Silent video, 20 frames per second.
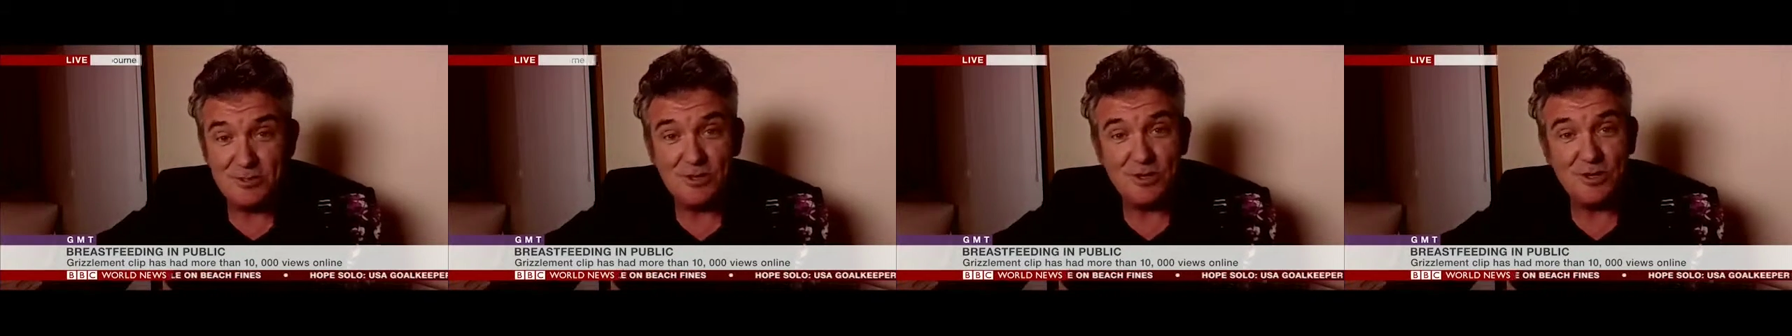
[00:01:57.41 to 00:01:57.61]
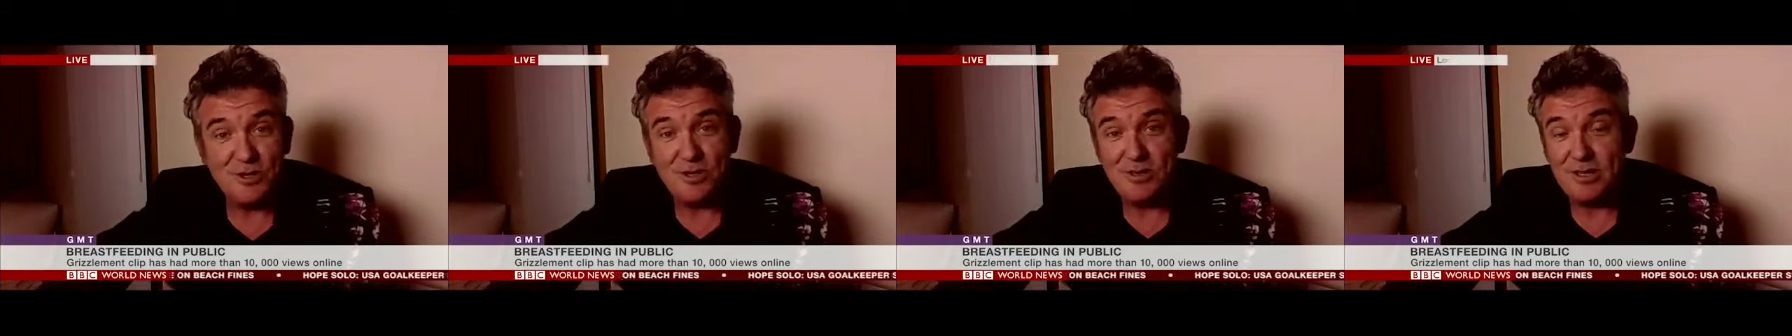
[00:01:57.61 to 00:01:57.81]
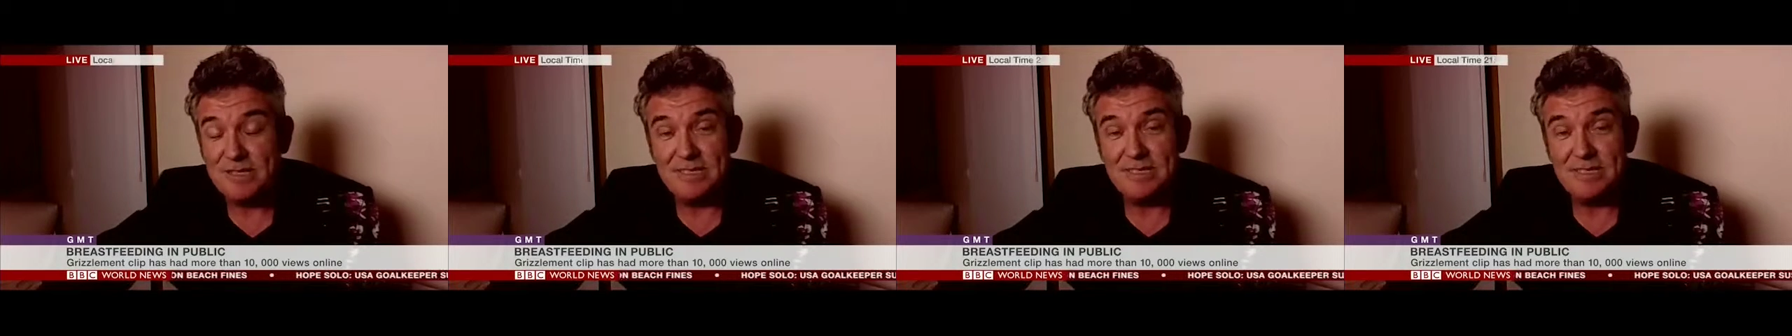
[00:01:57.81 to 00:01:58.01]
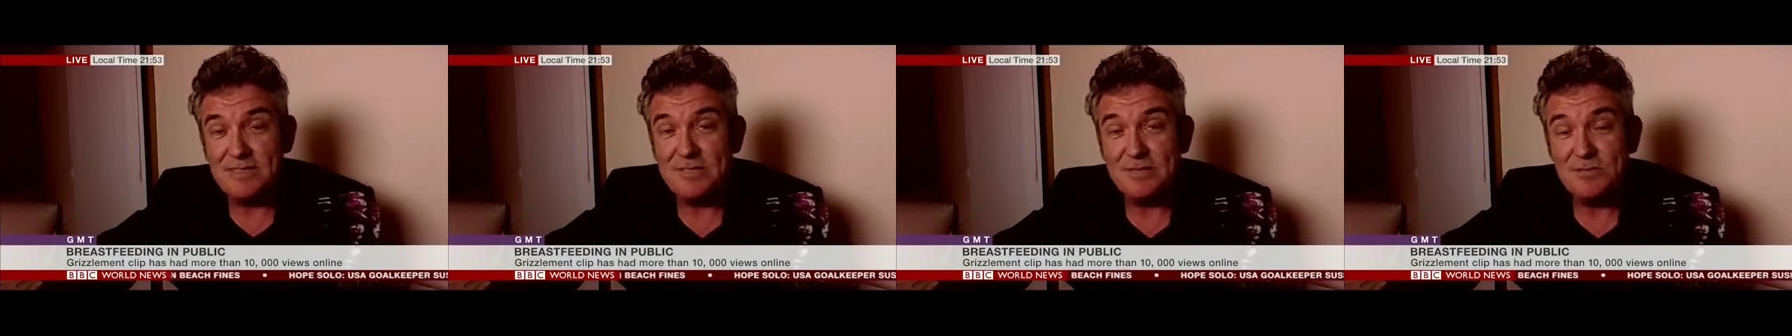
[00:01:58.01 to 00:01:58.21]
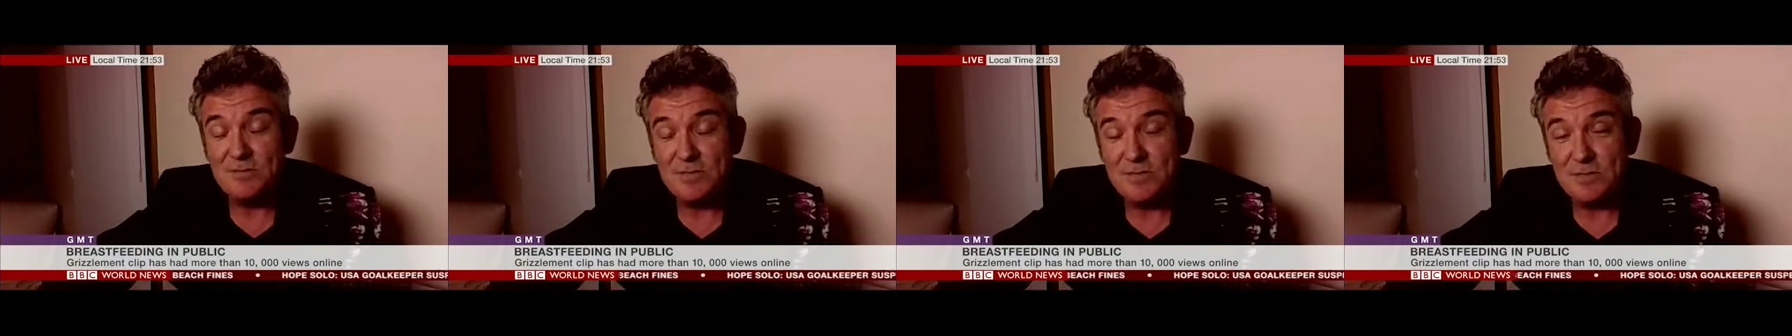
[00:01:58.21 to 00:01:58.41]
it's all gone like
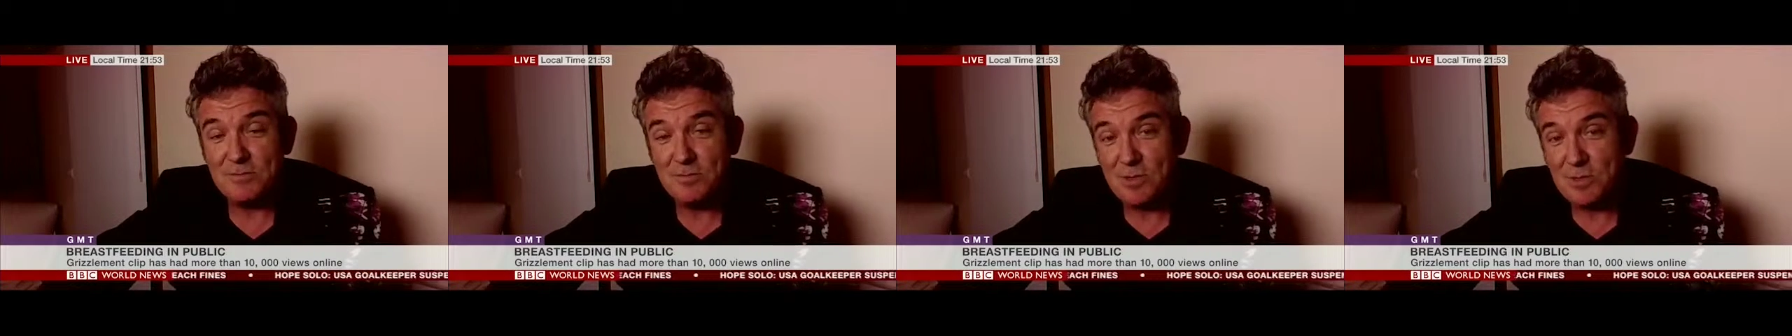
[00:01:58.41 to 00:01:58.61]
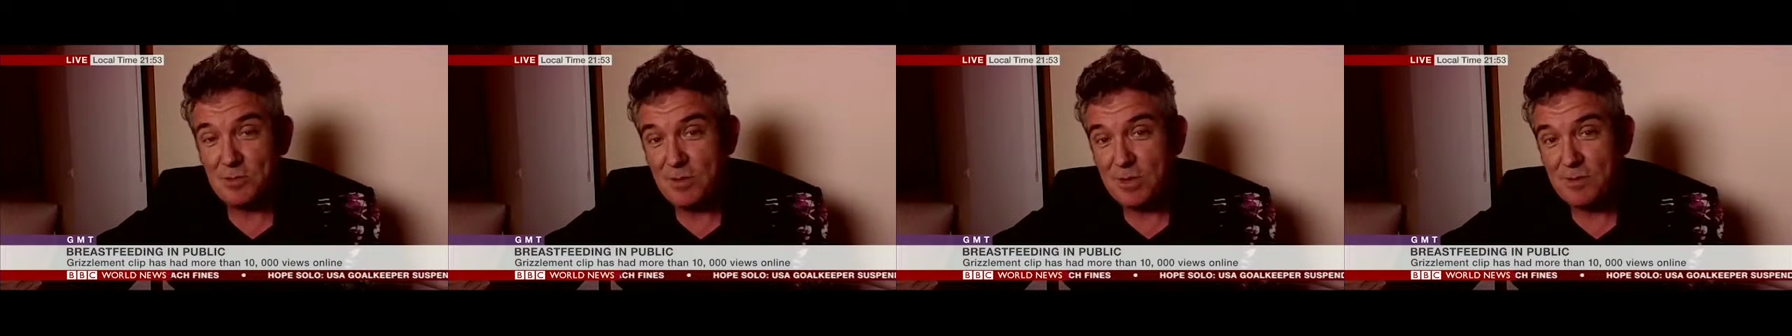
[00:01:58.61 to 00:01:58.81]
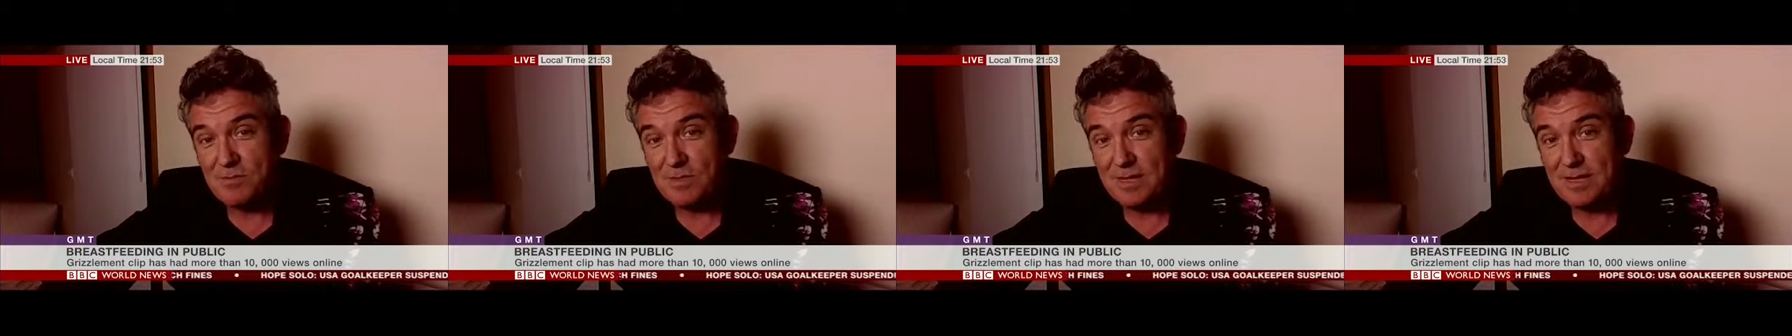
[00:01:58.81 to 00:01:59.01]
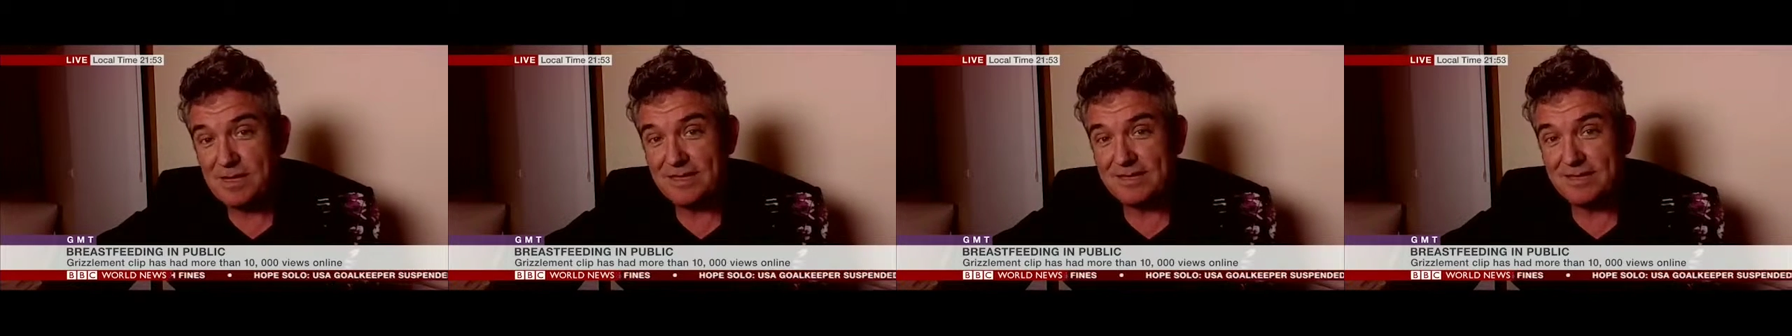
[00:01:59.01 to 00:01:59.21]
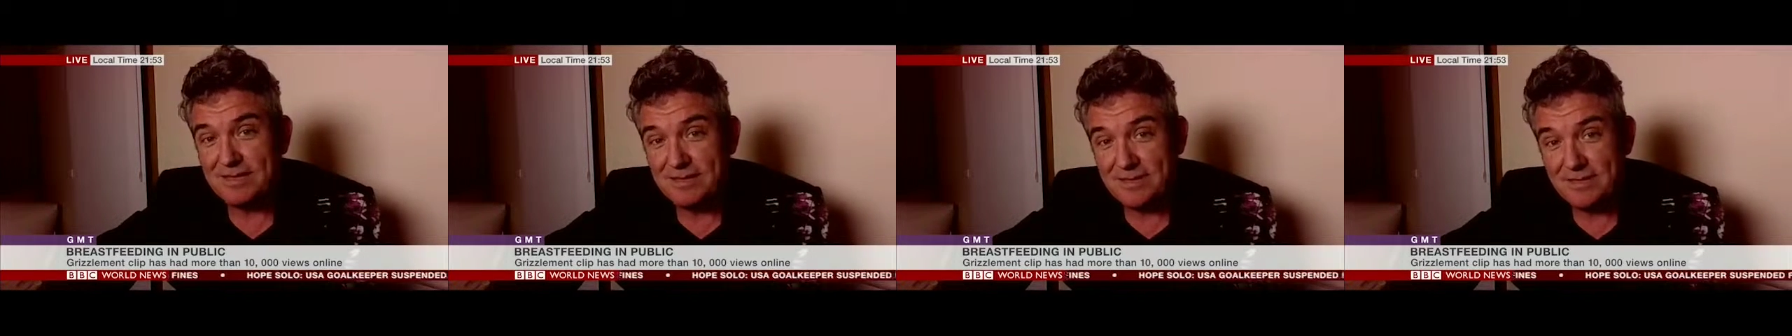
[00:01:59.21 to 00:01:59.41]
this, and we're quite
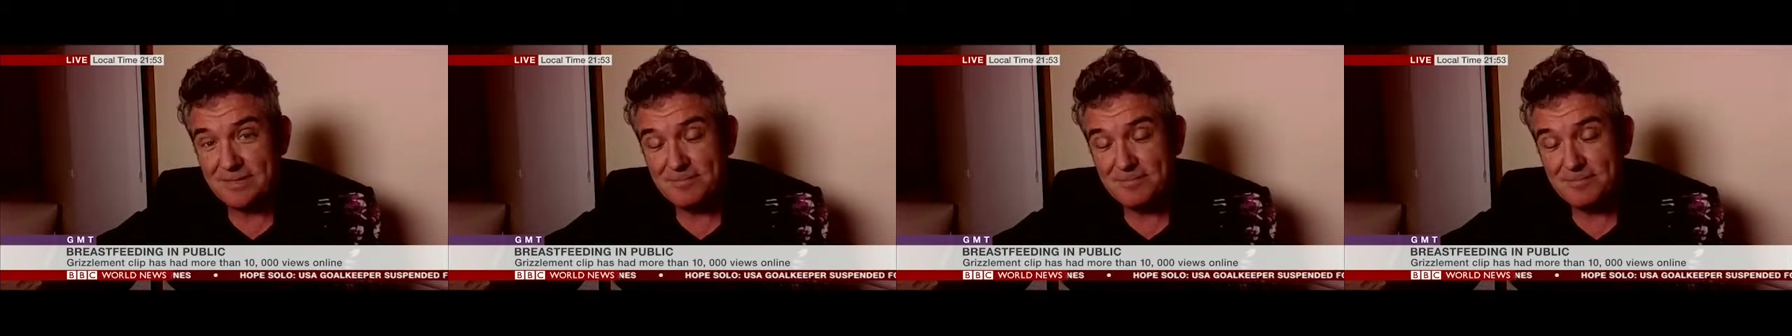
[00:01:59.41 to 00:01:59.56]
amazed.